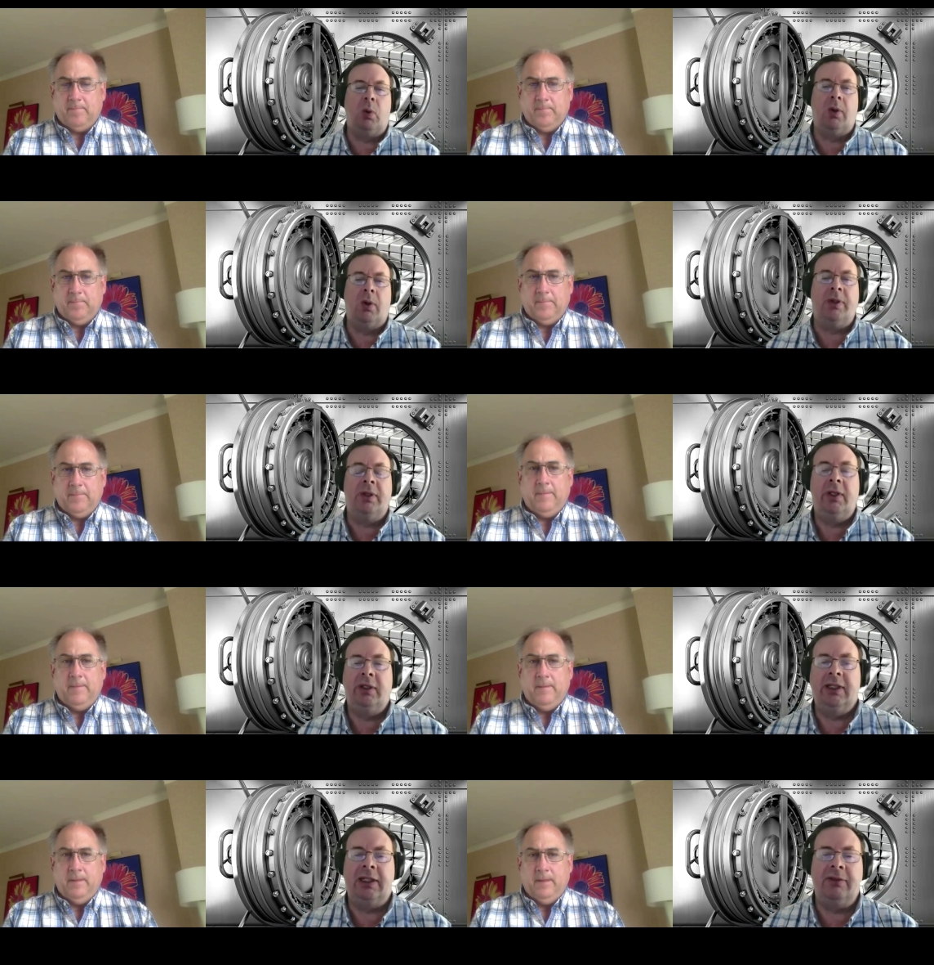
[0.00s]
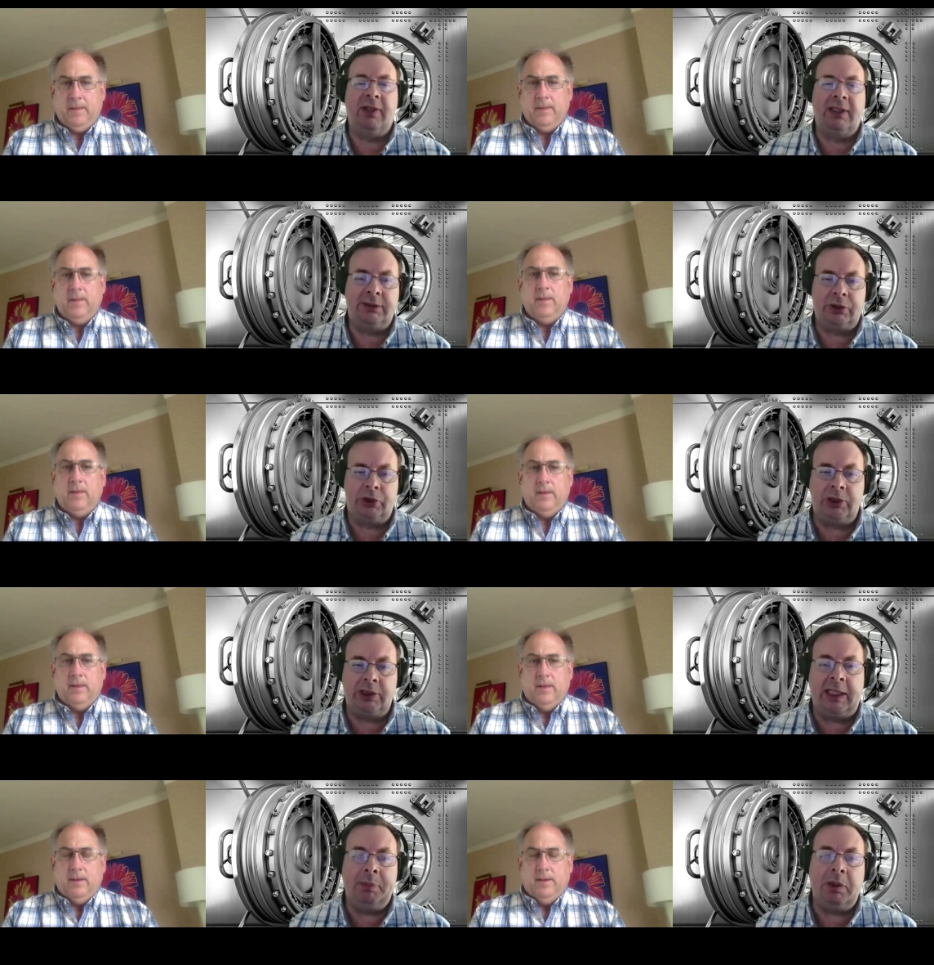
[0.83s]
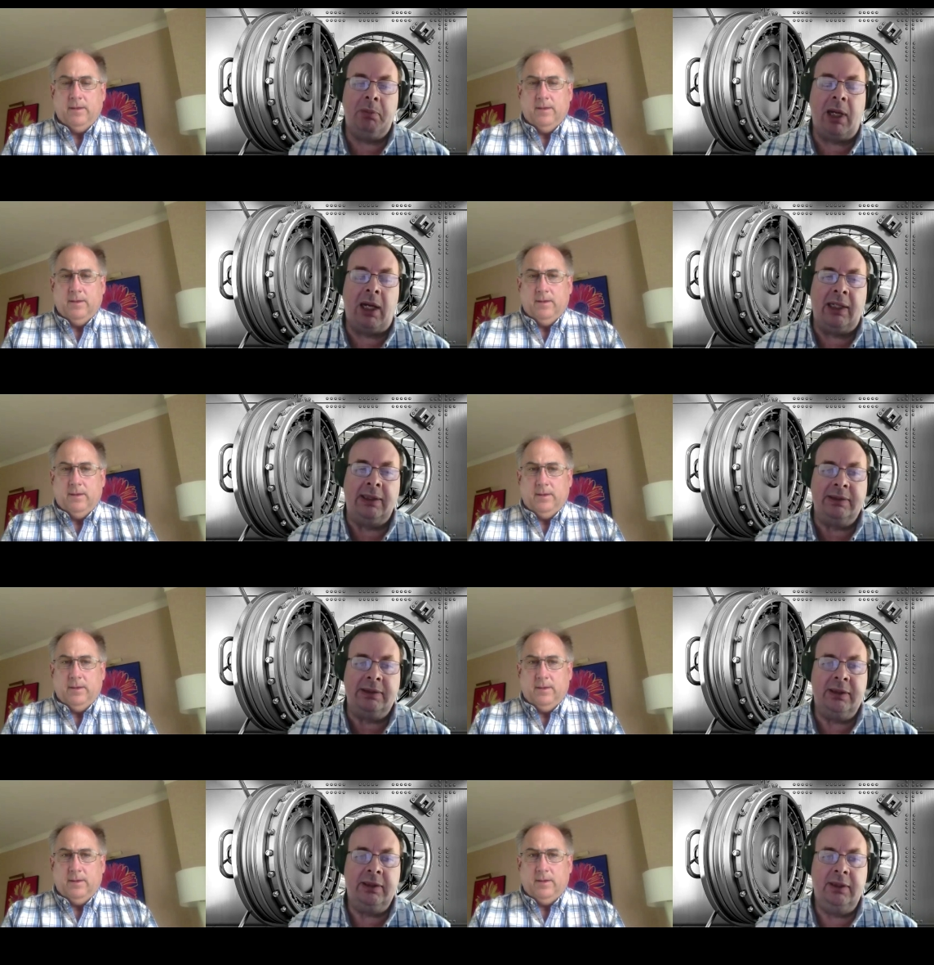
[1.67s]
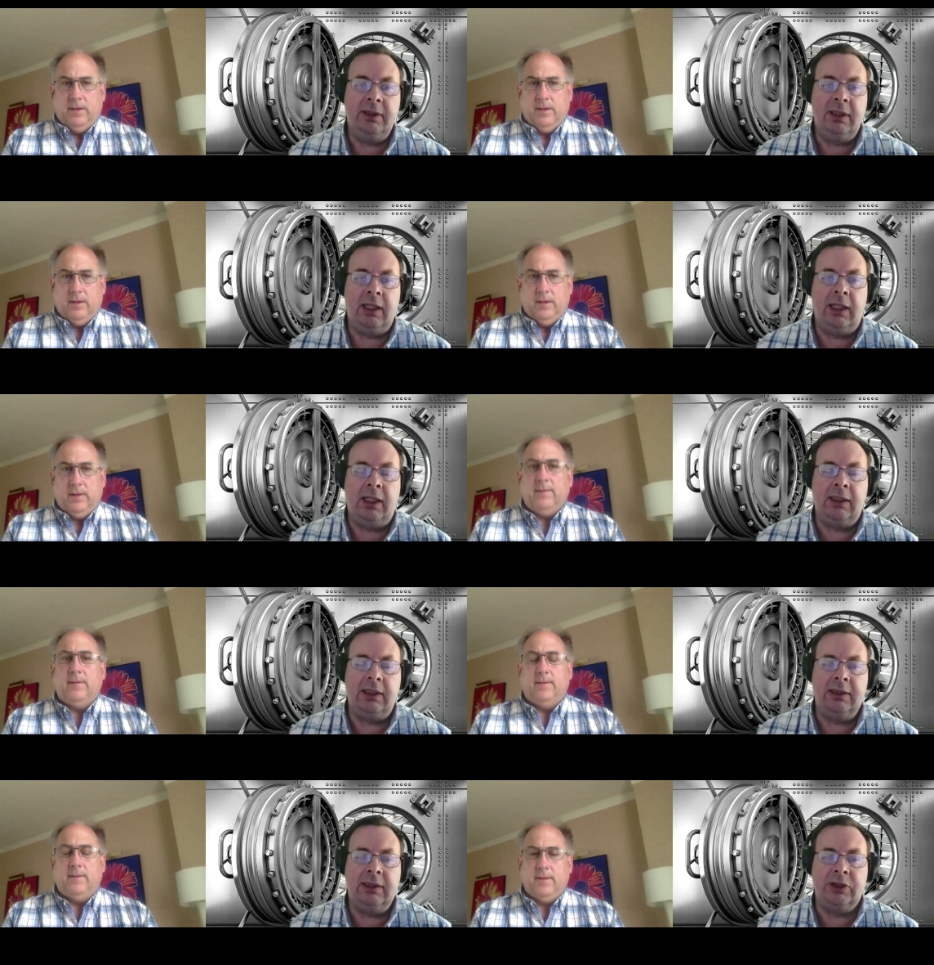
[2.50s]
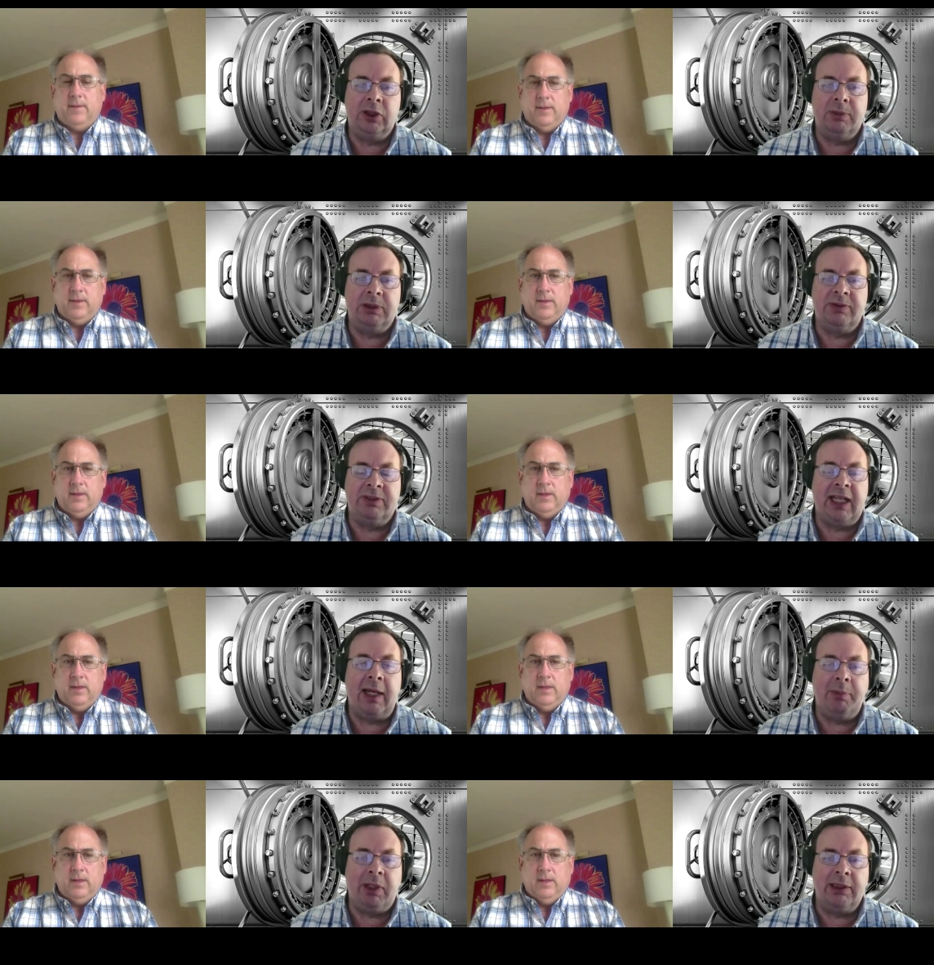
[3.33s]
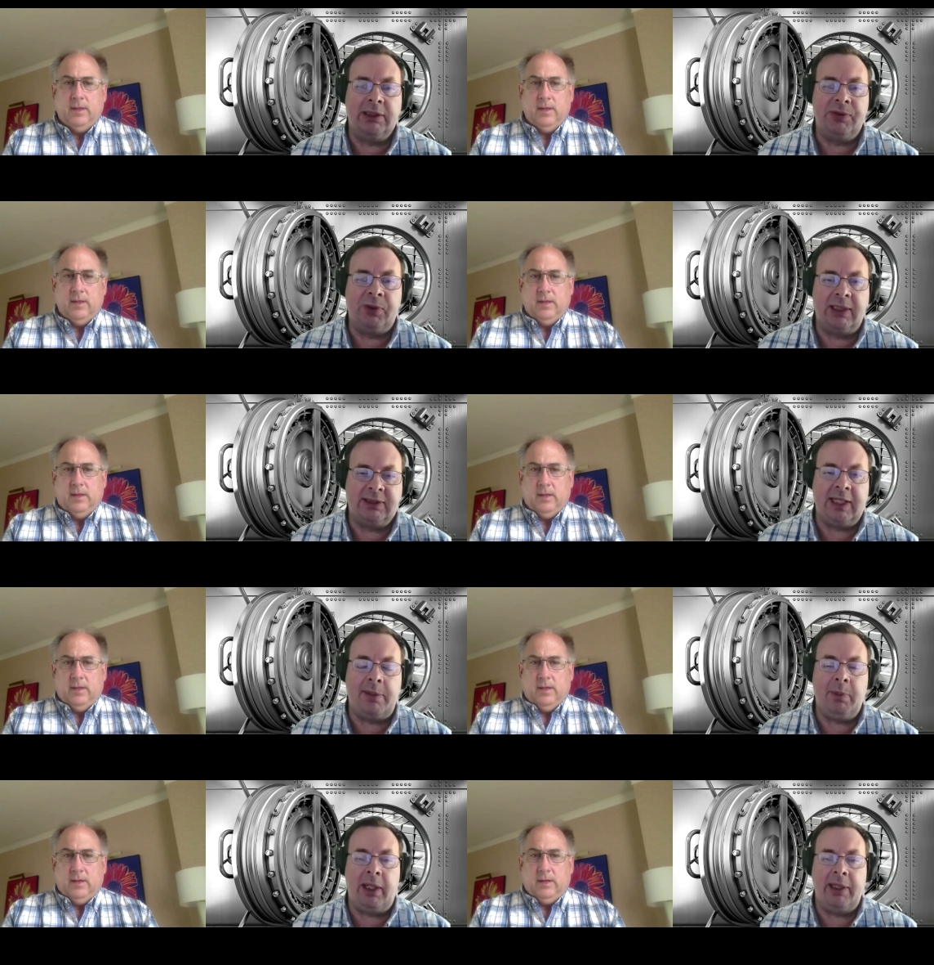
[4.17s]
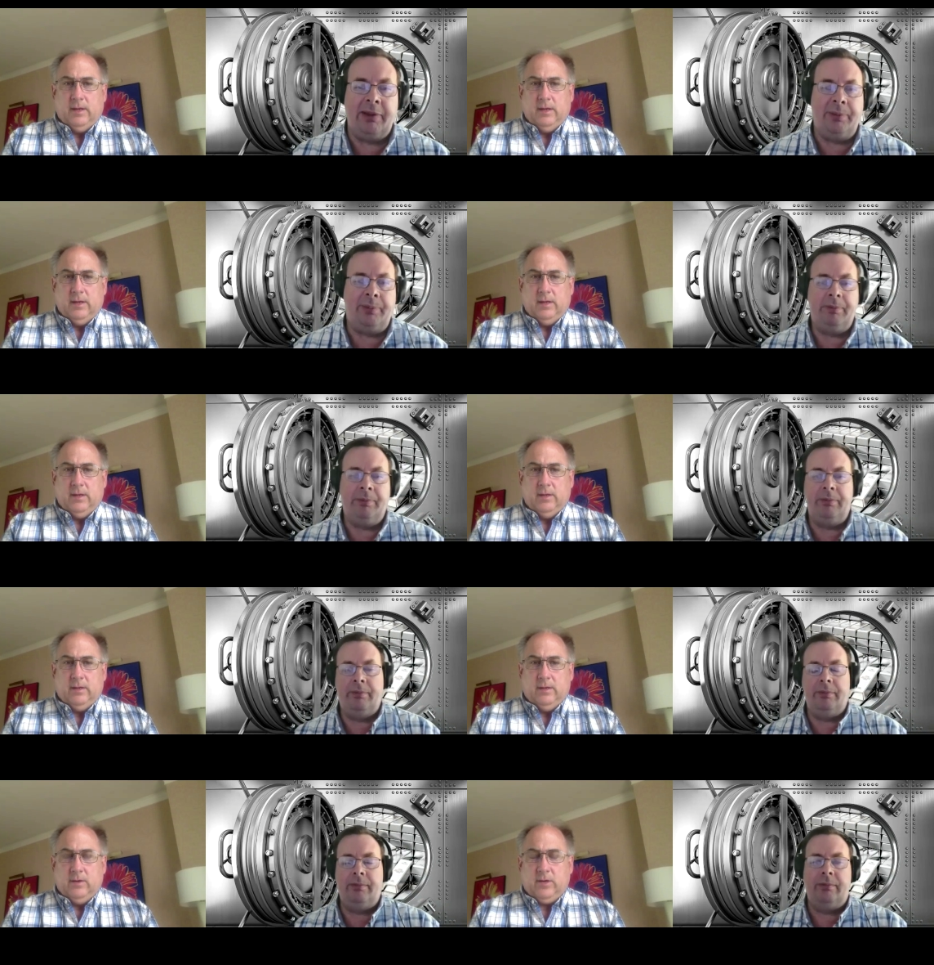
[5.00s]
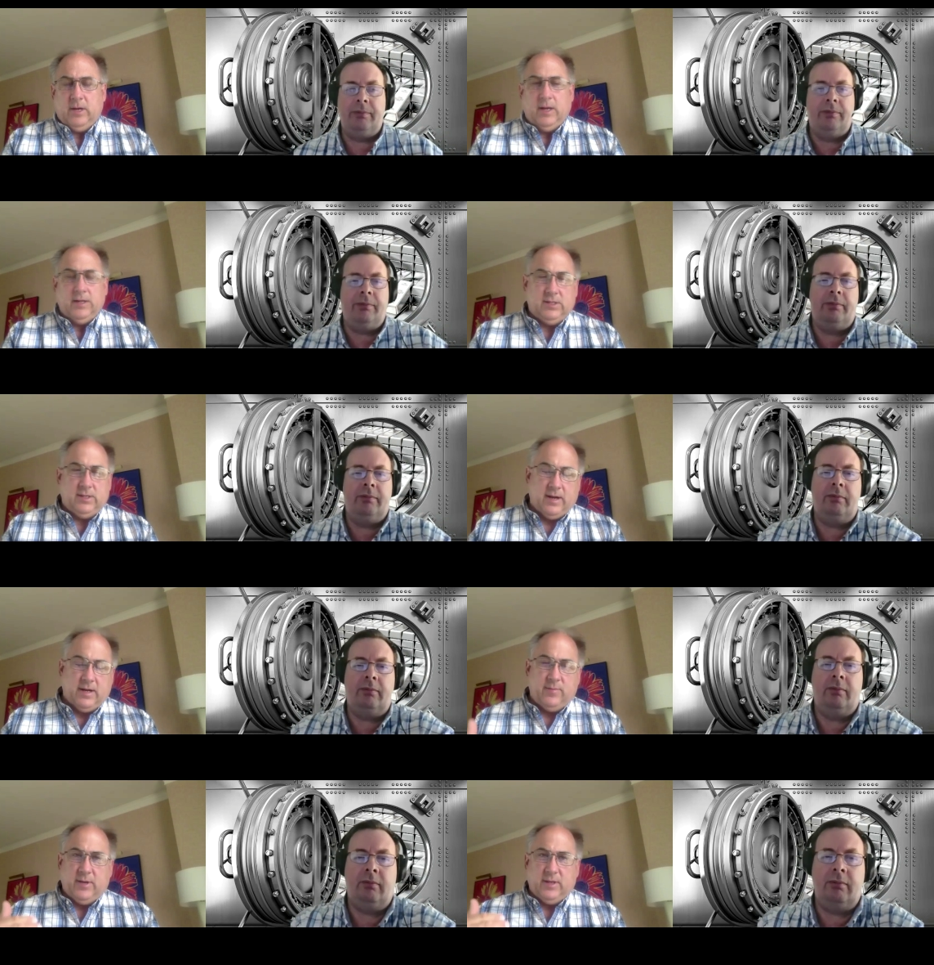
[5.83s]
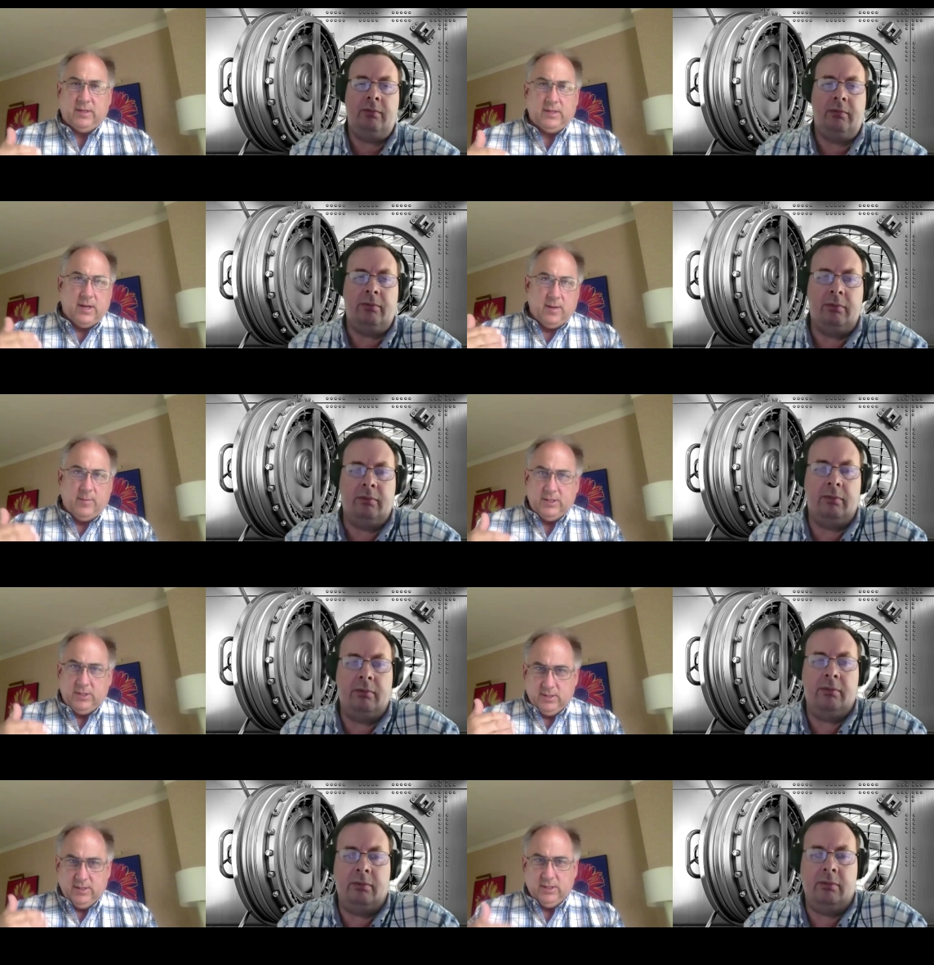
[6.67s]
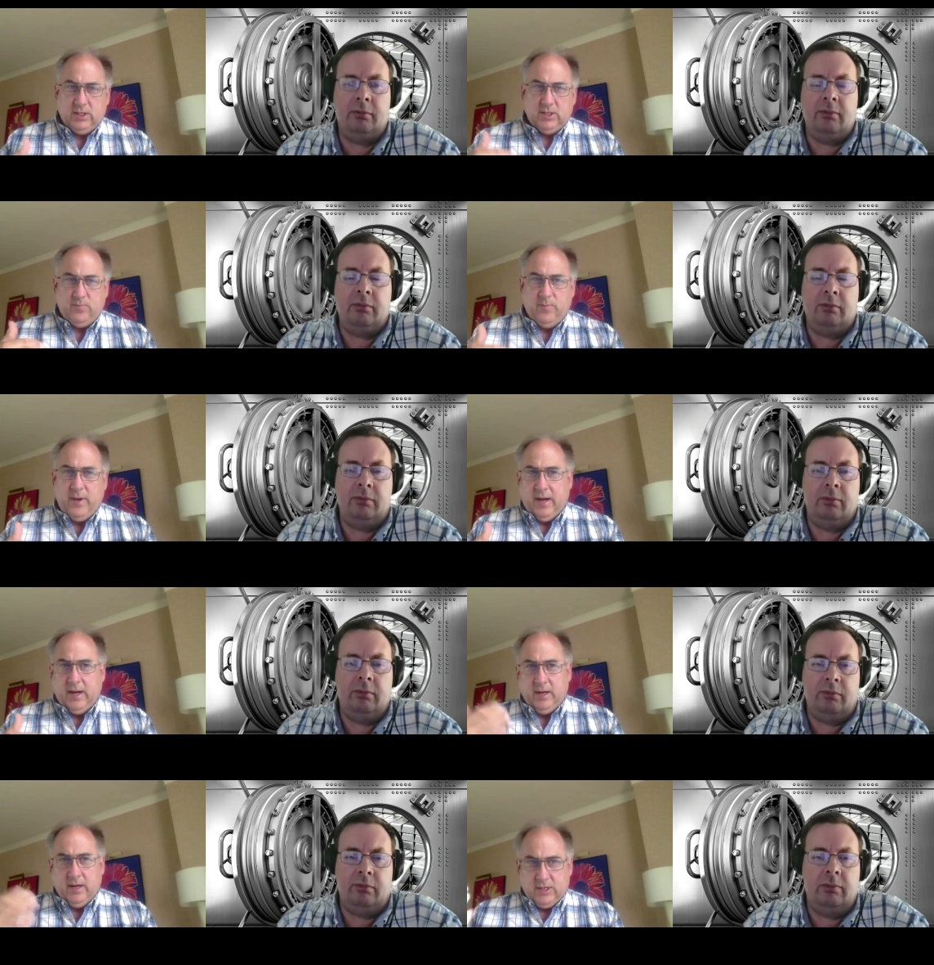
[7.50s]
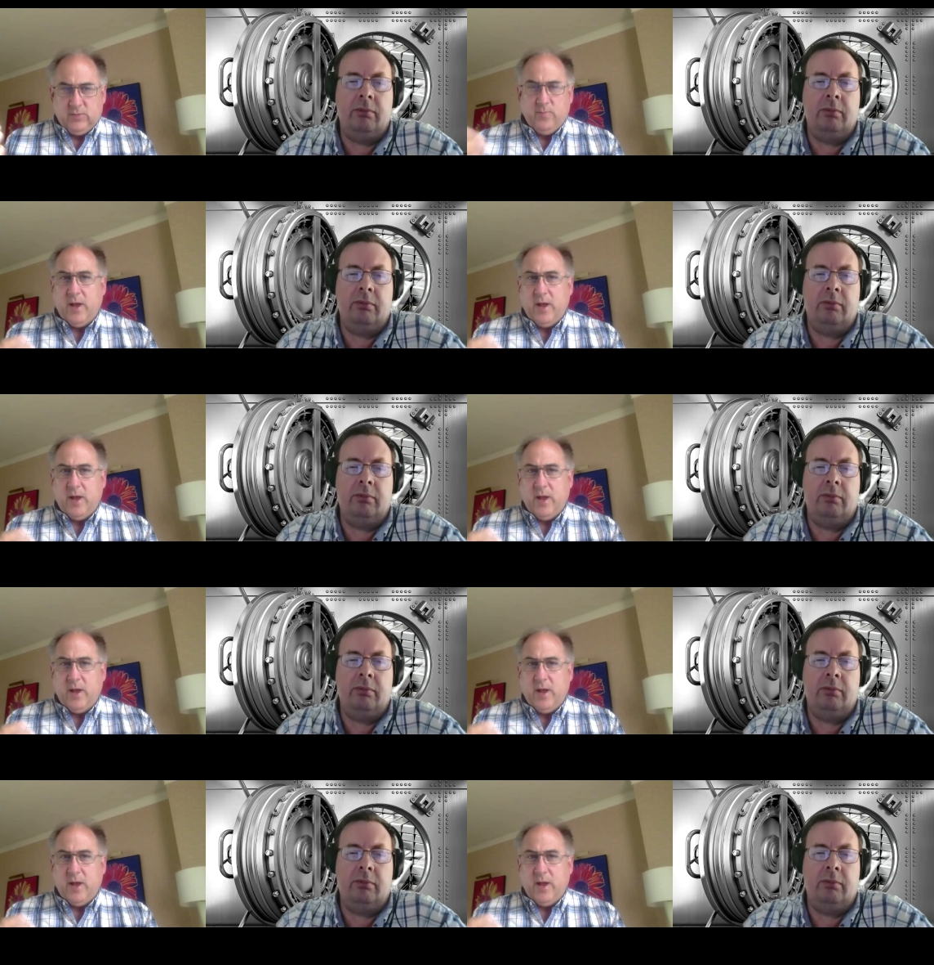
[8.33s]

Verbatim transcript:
Speaker 1: forward that investors should keep in mind uh, in terms of timelines for Eskay mining?
Speaker 2: Okay, let's talk about the timeline. So this is May, it's